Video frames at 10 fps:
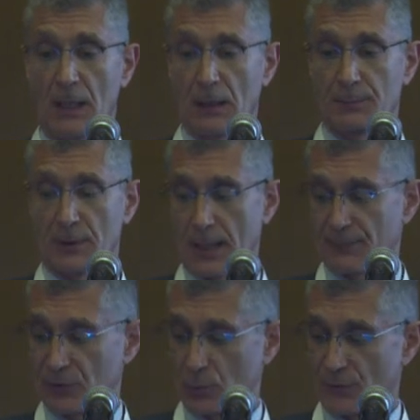and
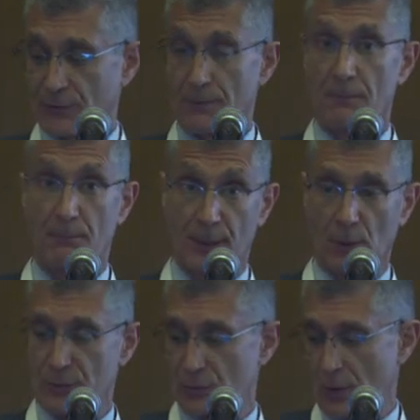perhaps there was some
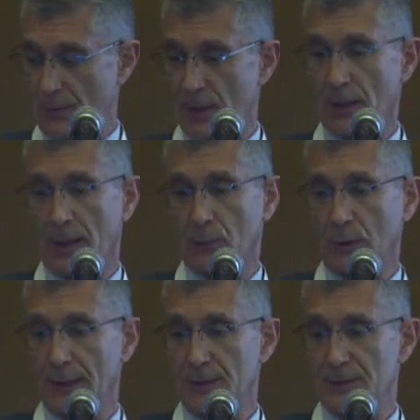barotrauma
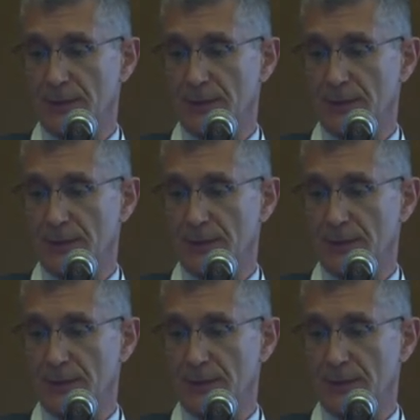related to